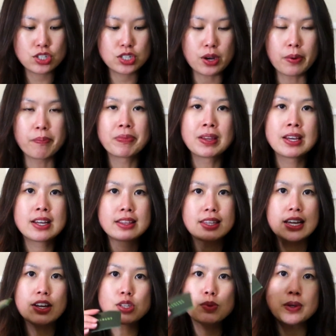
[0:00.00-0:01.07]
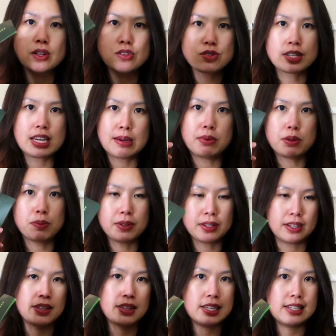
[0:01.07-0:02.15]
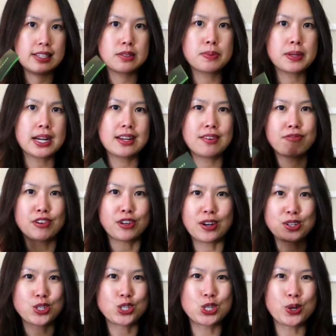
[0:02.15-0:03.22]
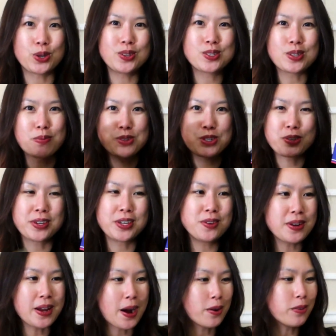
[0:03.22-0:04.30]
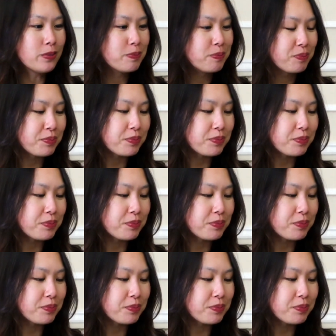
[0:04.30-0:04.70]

So the other one also came with one of these, but I forgot to show you, so I'm showing you now.